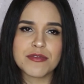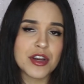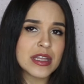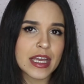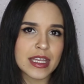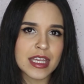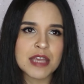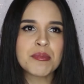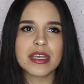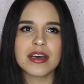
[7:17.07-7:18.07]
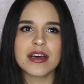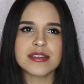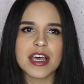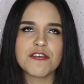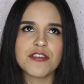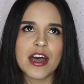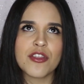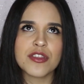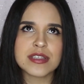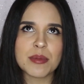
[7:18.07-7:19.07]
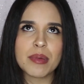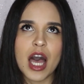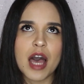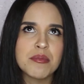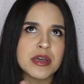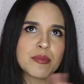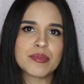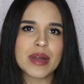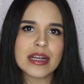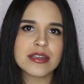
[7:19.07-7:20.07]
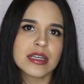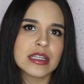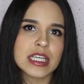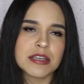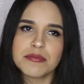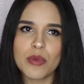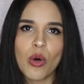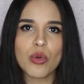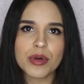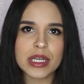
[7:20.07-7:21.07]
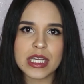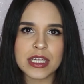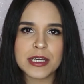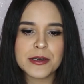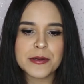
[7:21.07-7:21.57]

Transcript: very lucky because I found this apartment practically already